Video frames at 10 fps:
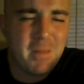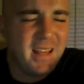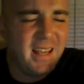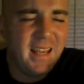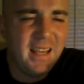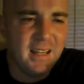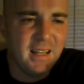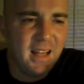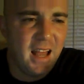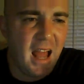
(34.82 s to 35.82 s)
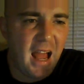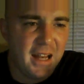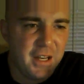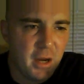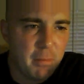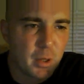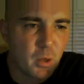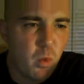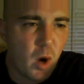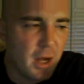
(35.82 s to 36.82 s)
In at number
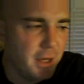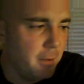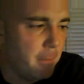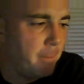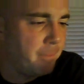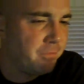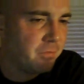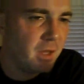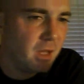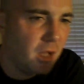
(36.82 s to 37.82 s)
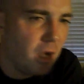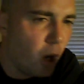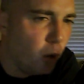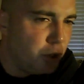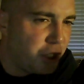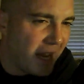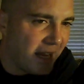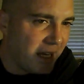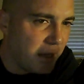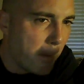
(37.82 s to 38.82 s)
1,
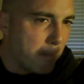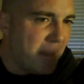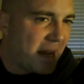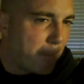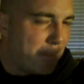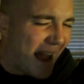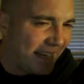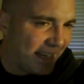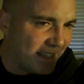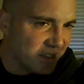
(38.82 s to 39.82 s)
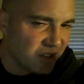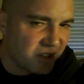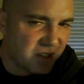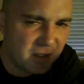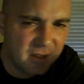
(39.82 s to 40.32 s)
OJ McBaggins.